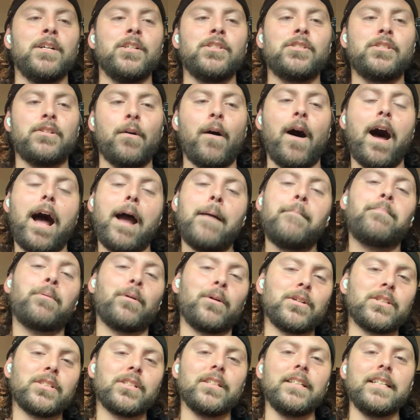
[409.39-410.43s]
So I
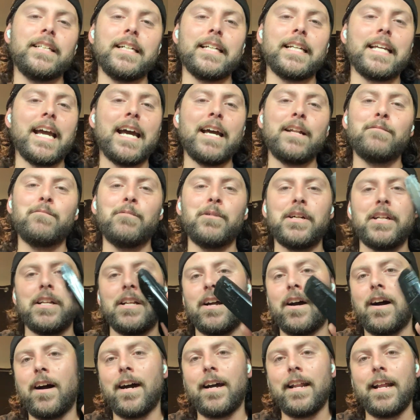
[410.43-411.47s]
personally, again, would
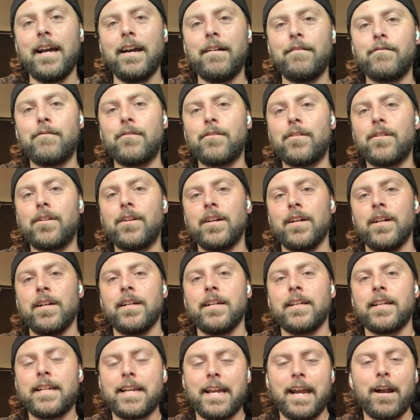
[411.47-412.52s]
not ever
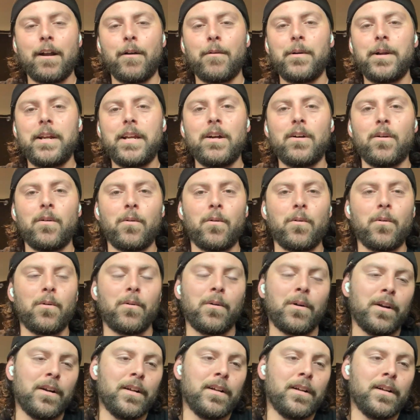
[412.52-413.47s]
carry or,